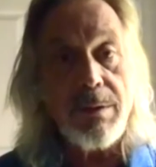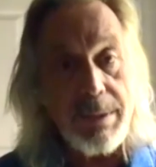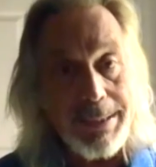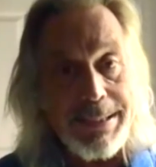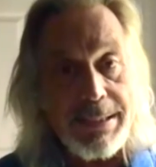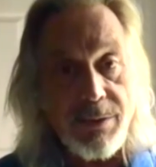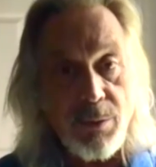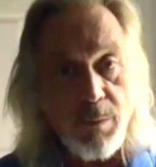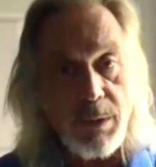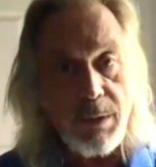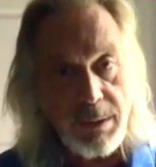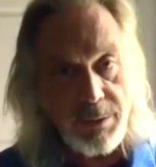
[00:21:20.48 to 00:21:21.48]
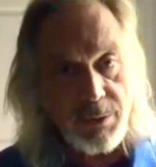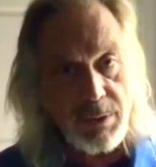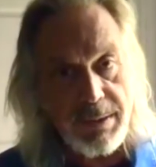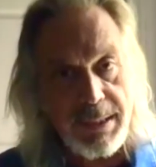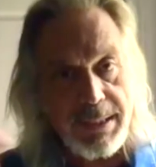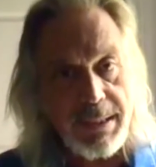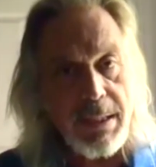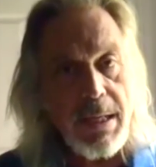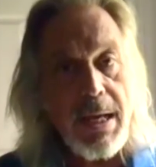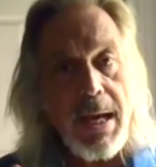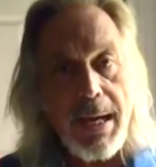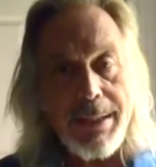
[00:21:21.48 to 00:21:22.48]
teach, because see,
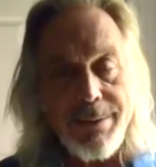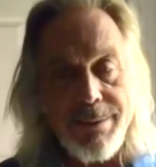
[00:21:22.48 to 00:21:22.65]
I